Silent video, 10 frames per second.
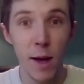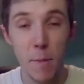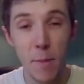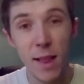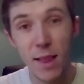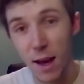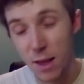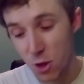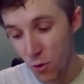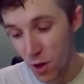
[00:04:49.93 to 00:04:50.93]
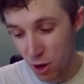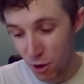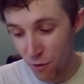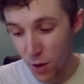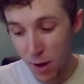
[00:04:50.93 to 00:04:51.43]
It means that during
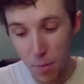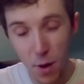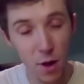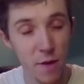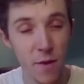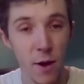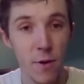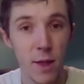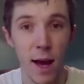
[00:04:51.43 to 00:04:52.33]
suffering and perseverance